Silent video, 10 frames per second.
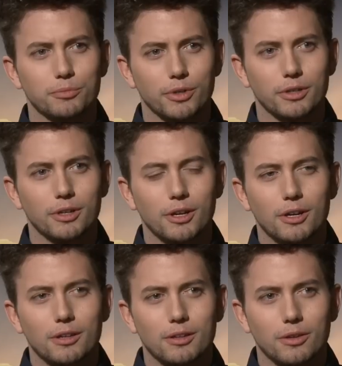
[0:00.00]
but,
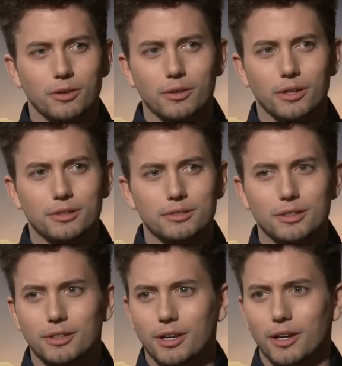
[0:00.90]
you know,
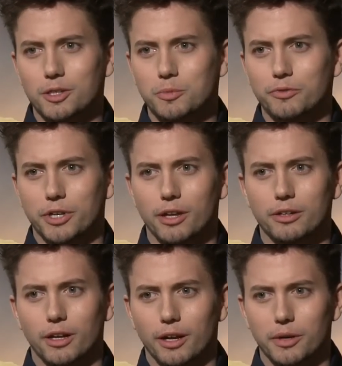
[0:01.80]
I, I, I can speak for
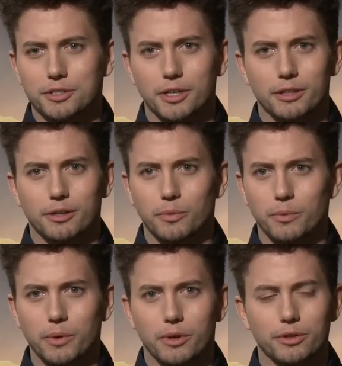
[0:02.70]
Kellen and I when I say that we,
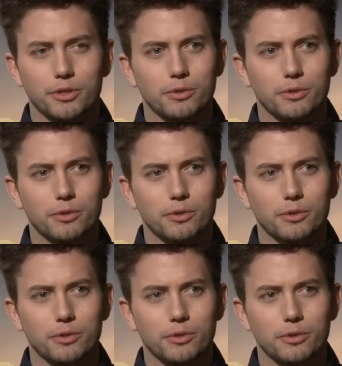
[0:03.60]
we wanted to